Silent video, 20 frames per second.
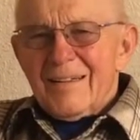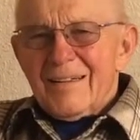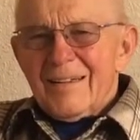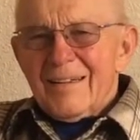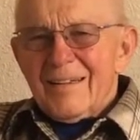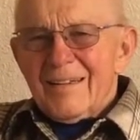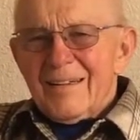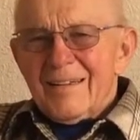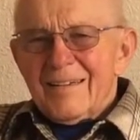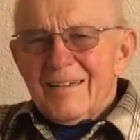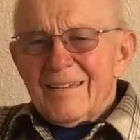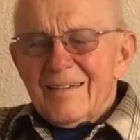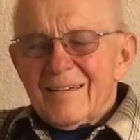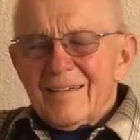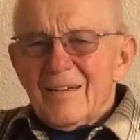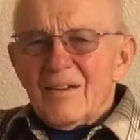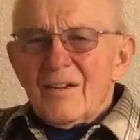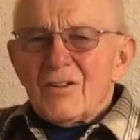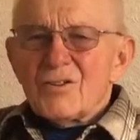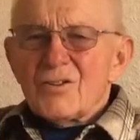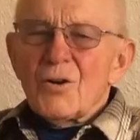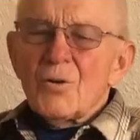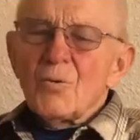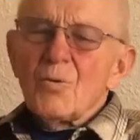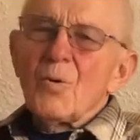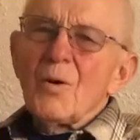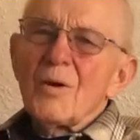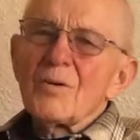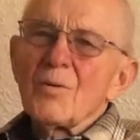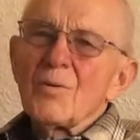And so
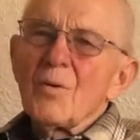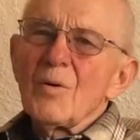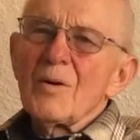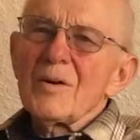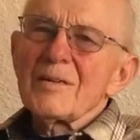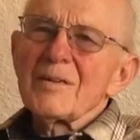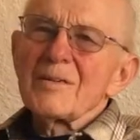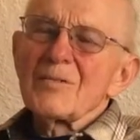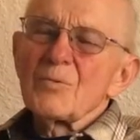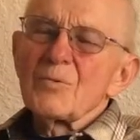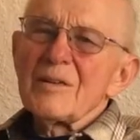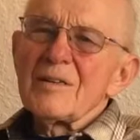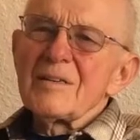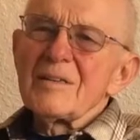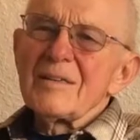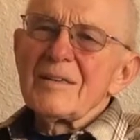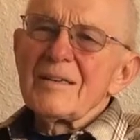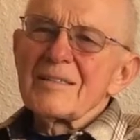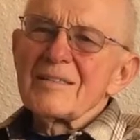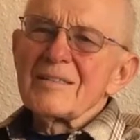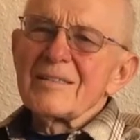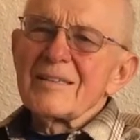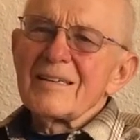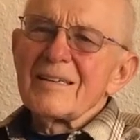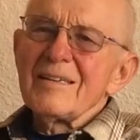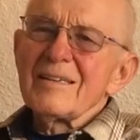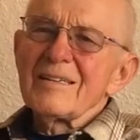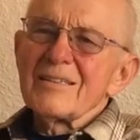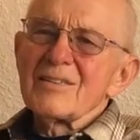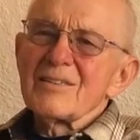what we did as
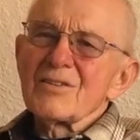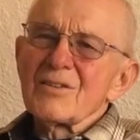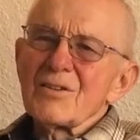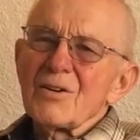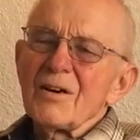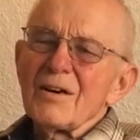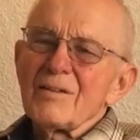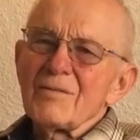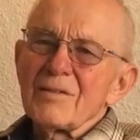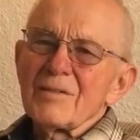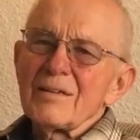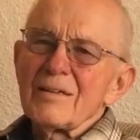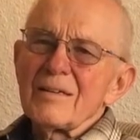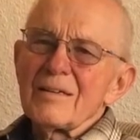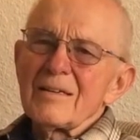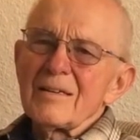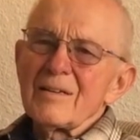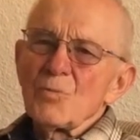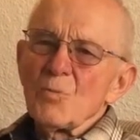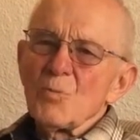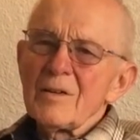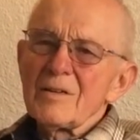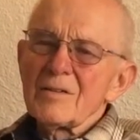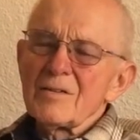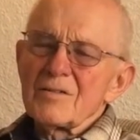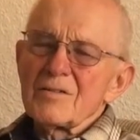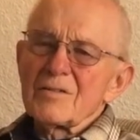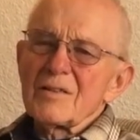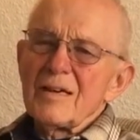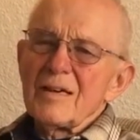kids, often in the
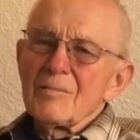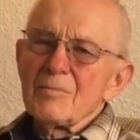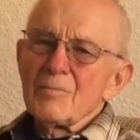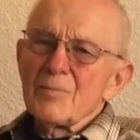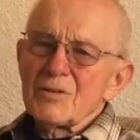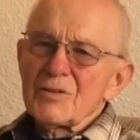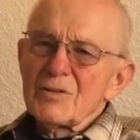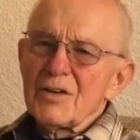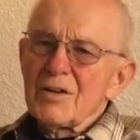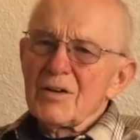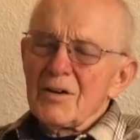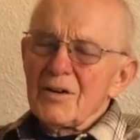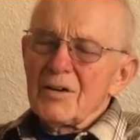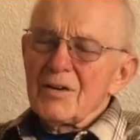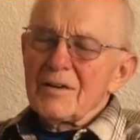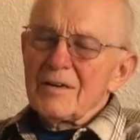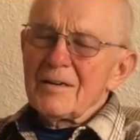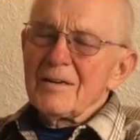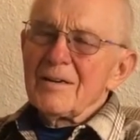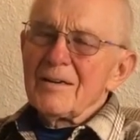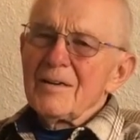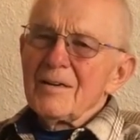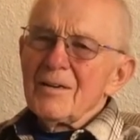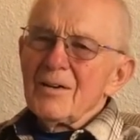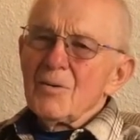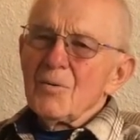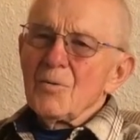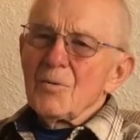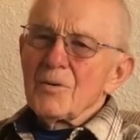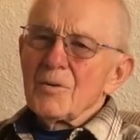winter time particularly,
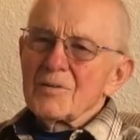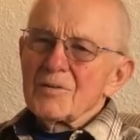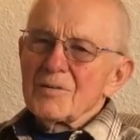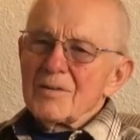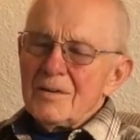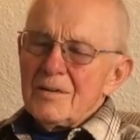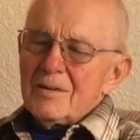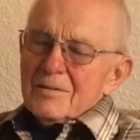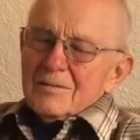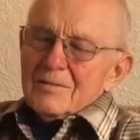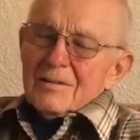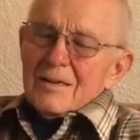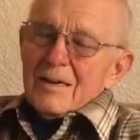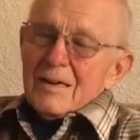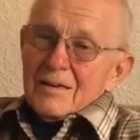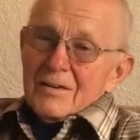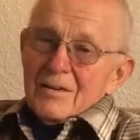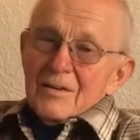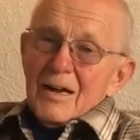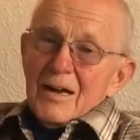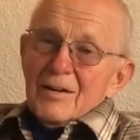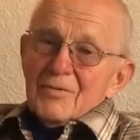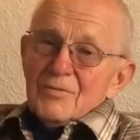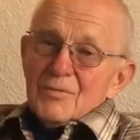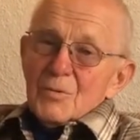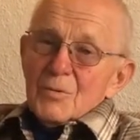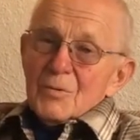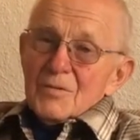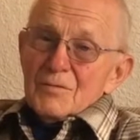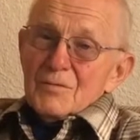was, yeah, you'd have
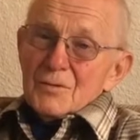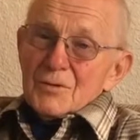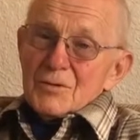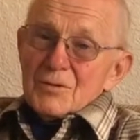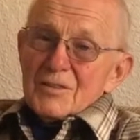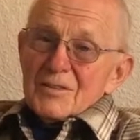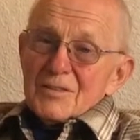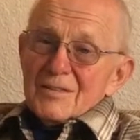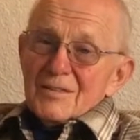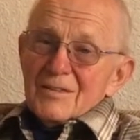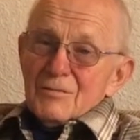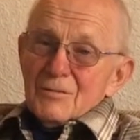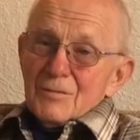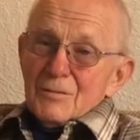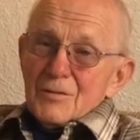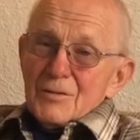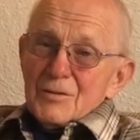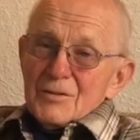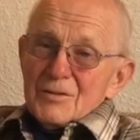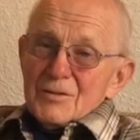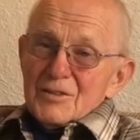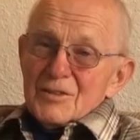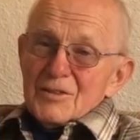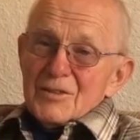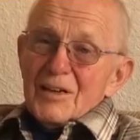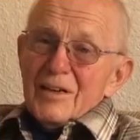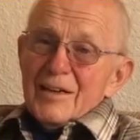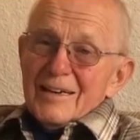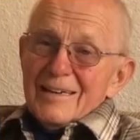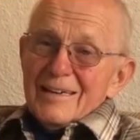to, for
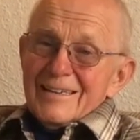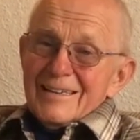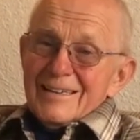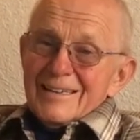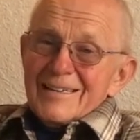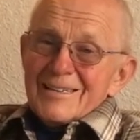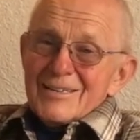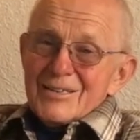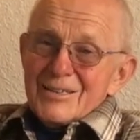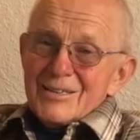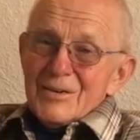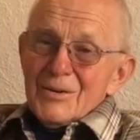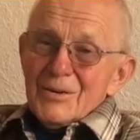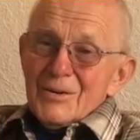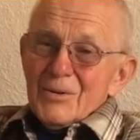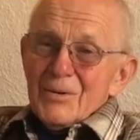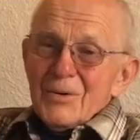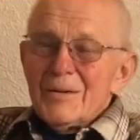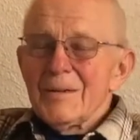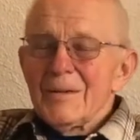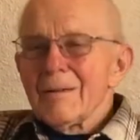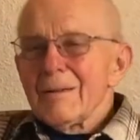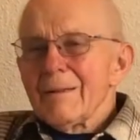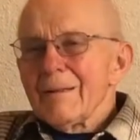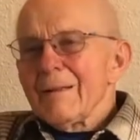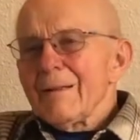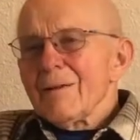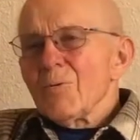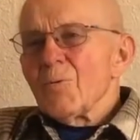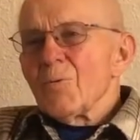sliding in the snow,
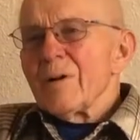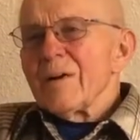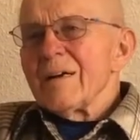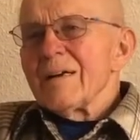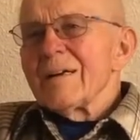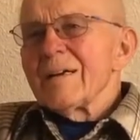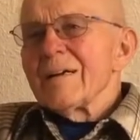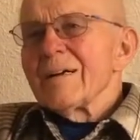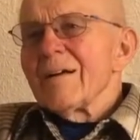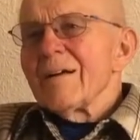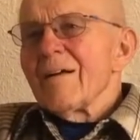we'd